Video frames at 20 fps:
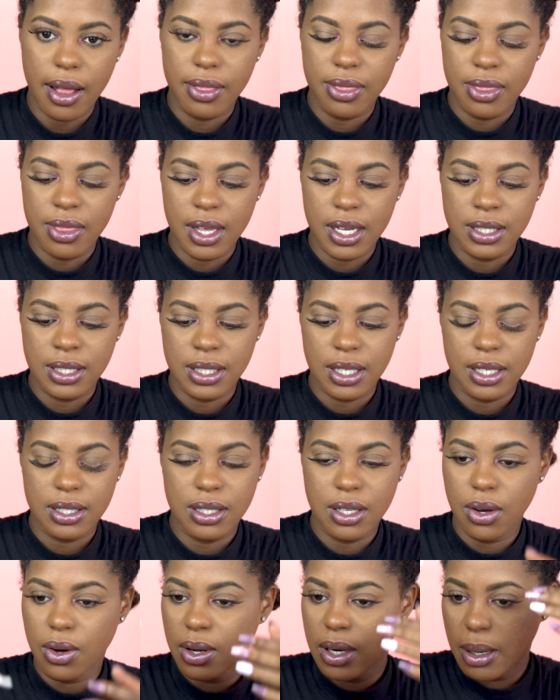This is
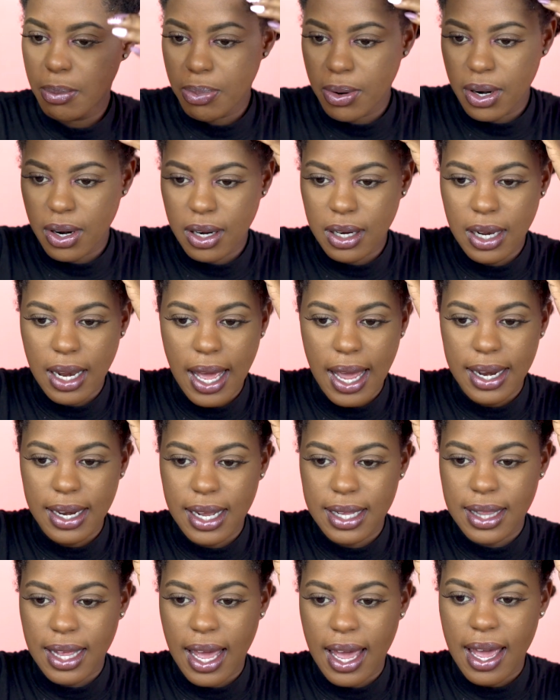the only product line
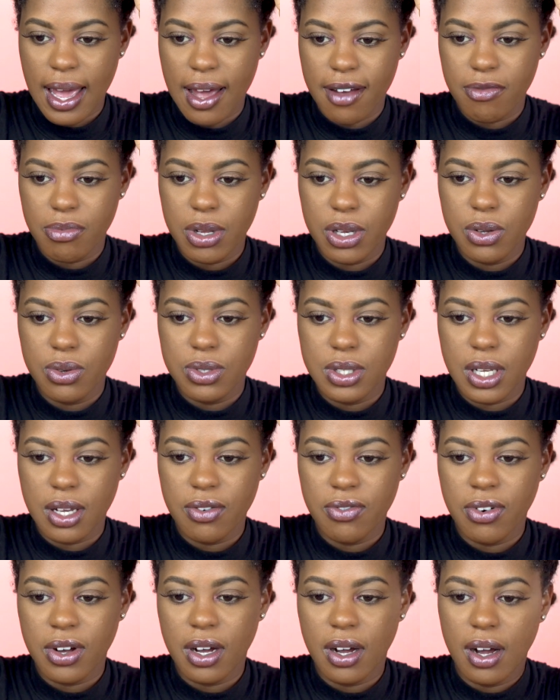that I have been using
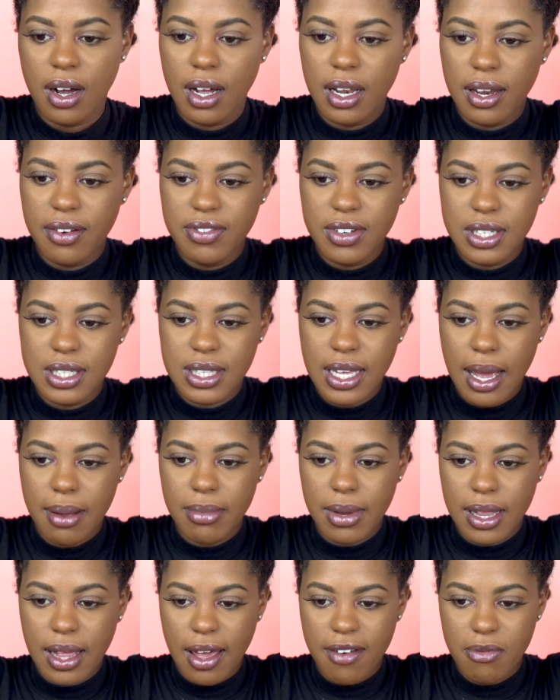for all of this time
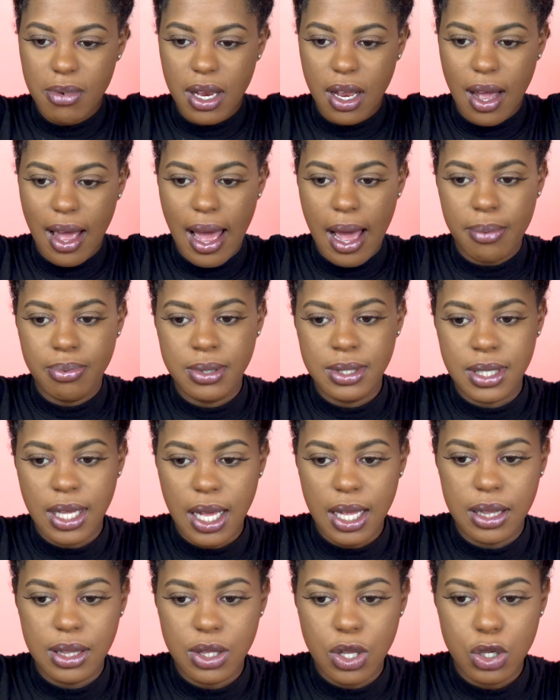that I've been
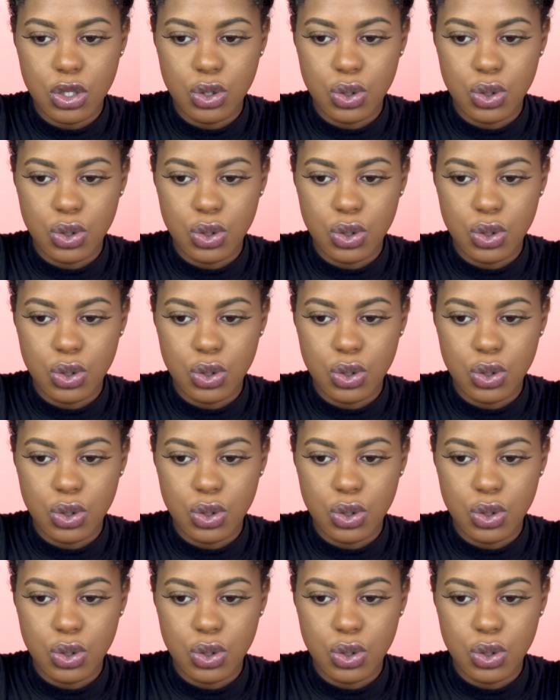absent,